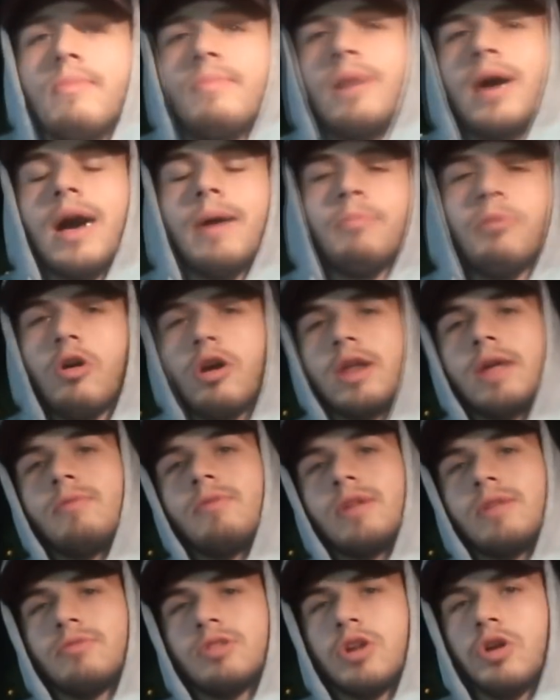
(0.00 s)
but I bought
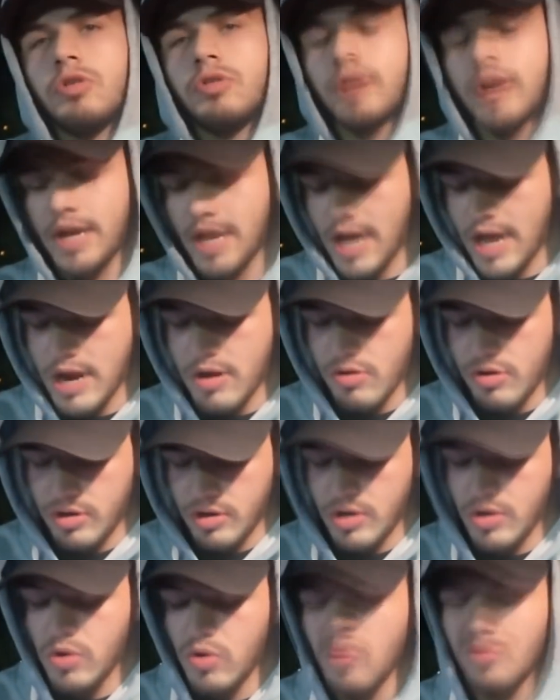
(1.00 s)
it when I was hungry and
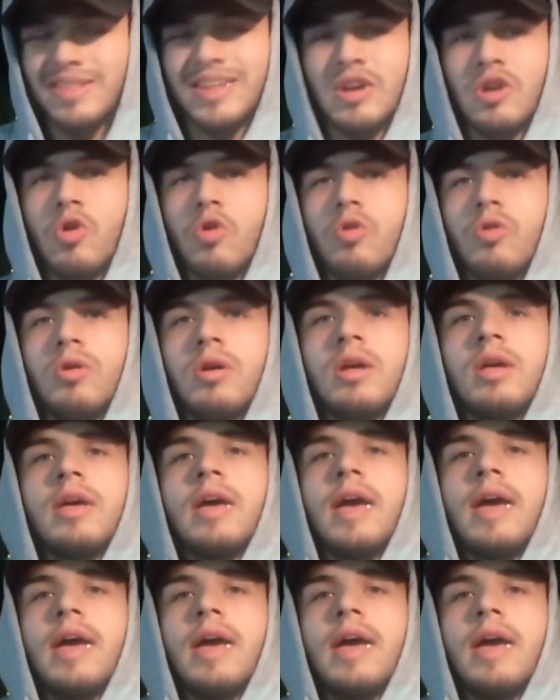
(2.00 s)
on the go